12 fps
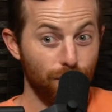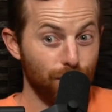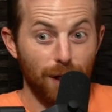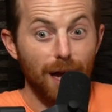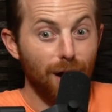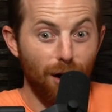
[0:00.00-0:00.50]

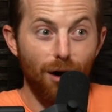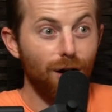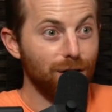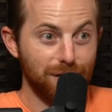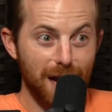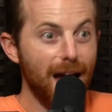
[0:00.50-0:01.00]
For like
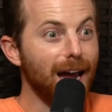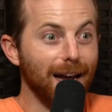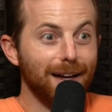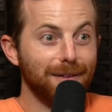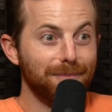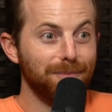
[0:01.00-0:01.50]
all
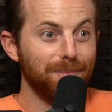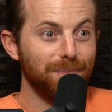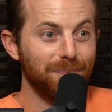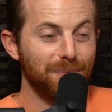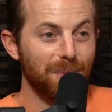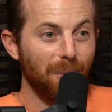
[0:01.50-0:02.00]
day.
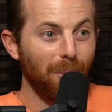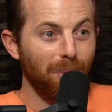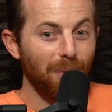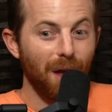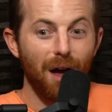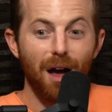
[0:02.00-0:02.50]

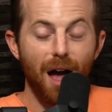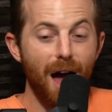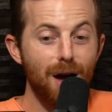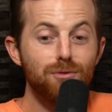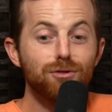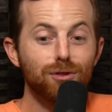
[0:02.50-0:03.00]

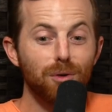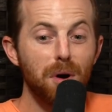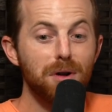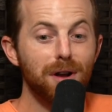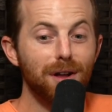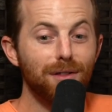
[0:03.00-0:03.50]
I was
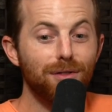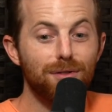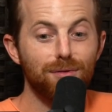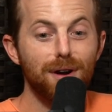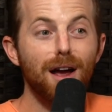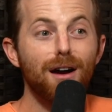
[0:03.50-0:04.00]
quoted
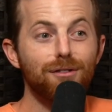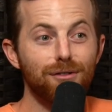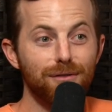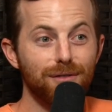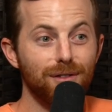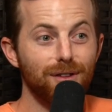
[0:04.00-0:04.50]

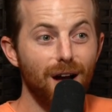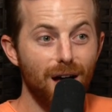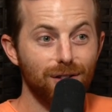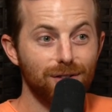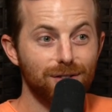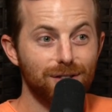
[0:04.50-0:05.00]

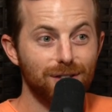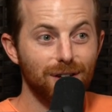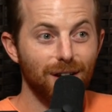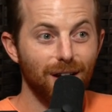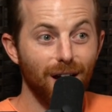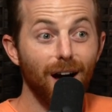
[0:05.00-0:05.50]
$300
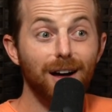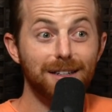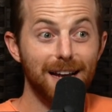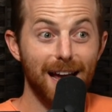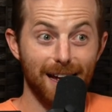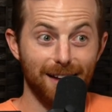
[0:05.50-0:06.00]
a
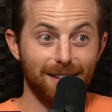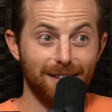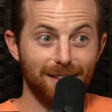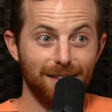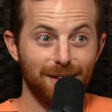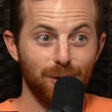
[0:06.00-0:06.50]
day,
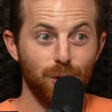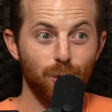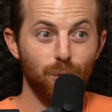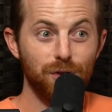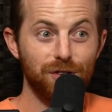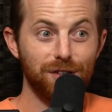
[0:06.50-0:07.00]

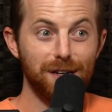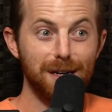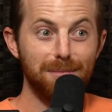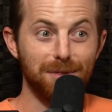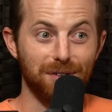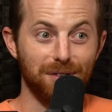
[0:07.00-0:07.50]
which
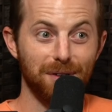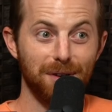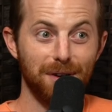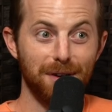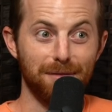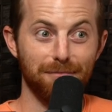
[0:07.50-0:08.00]
seems
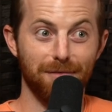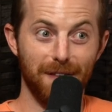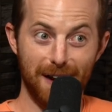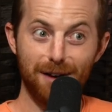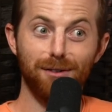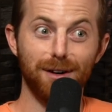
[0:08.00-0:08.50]

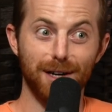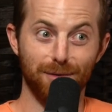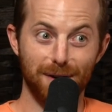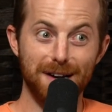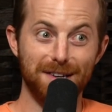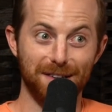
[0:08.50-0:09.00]
very
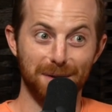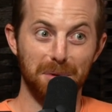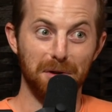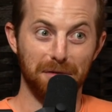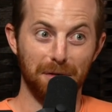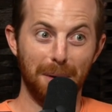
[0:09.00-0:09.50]

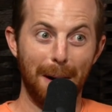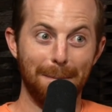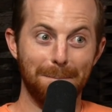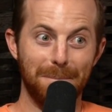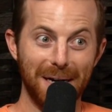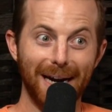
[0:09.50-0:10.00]
reasonable for a
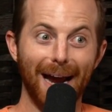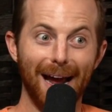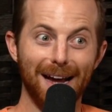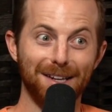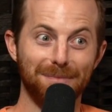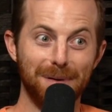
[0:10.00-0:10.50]
big
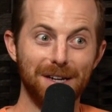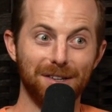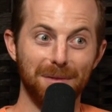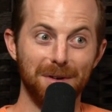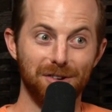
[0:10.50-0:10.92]
ass piece of